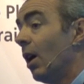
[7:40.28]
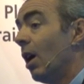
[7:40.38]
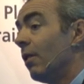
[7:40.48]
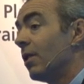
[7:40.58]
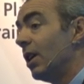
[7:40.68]

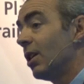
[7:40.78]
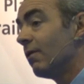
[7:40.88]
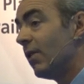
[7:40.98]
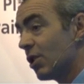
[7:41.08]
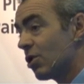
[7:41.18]
of getting
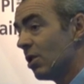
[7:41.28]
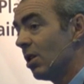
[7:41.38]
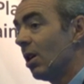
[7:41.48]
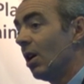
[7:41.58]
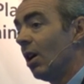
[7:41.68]
conviction
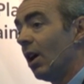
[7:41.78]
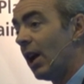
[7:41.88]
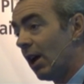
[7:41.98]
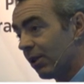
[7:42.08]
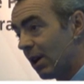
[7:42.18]
and
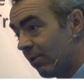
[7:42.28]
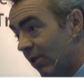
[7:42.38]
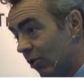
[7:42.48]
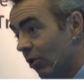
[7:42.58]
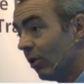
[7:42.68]
healthcare
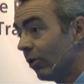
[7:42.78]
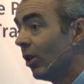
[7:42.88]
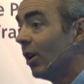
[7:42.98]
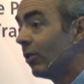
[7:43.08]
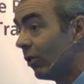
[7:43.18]
professionals
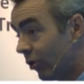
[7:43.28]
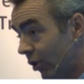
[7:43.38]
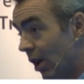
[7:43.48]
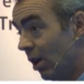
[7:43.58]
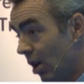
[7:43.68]
to
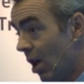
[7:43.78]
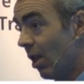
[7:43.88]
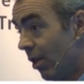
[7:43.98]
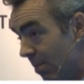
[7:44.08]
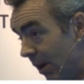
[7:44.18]
sell
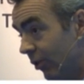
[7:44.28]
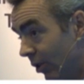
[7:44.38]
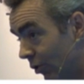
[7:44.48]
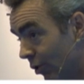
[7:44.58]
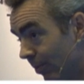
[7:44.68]
the
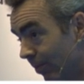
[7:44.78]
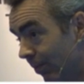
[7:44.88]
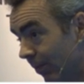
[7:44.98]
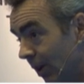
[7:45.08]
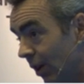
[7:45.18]
message.
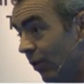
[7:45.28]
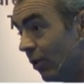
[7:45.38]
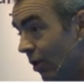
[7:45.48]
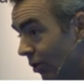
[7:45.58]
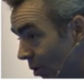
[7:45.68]
And if you
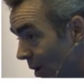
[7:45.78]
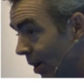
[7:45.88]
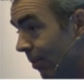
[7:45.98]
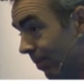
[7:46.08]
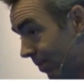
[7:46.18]
don't do it,
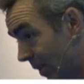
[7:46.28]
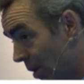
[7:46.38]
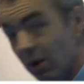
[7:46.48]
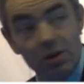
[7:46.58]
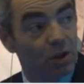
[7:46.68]
they
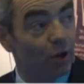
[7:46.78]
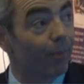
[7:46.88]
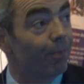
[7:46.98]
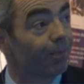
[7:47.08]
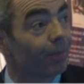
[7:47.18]
won't do it.
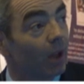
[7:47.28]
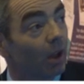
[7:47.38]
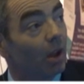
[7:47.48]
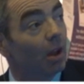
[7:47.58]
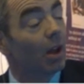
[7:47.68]

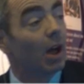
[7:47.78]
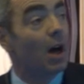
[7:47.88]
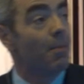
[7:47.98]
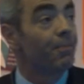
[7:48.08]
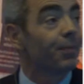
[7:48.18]

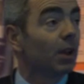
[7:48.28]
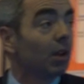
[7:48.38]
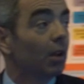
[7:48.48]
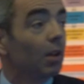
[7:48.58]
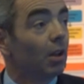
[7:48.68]

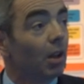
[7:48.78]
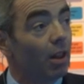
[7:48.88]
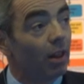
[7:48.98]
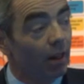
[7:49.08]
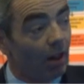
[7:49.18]

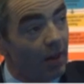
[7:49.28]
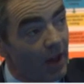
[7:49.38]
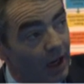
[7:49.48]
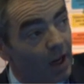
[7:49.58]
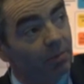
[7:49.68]
And
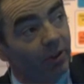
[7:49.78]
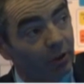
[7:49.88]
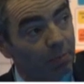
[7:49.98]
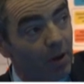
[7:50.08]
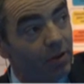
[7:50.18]

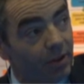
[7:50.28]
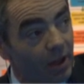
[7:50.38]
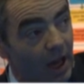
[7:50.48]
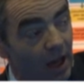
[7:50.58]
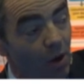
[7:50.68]
that's both
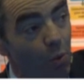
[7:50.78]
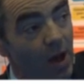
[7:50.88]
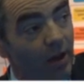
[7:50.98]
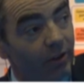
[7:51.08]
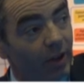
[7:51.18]
the
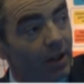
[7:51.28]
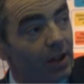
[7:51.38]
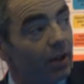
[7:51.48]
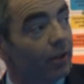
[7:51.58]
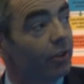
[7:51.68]
awareness and the
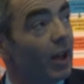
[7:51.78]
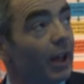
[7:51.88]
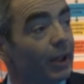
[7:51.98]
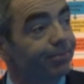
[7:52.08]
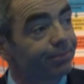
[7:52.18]

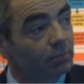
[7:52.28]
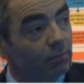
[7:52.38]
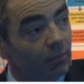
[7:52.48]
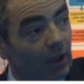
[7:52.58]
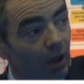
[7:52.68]
understanding.
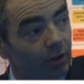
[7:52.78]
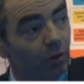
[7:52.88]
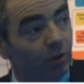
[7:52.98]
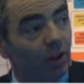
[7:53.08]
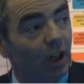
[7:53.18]
I
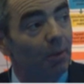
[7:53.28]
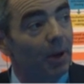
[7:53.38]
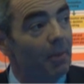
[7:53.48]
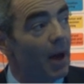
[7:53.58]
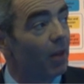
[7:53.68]
talked a little
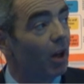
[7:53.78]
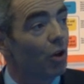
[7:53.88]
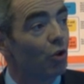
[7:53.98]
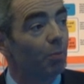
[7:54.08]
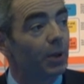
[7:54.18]
bit about the
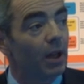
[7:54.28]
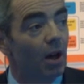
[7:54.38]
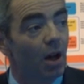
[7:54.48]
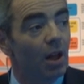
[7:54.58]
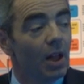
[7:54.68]
local PR.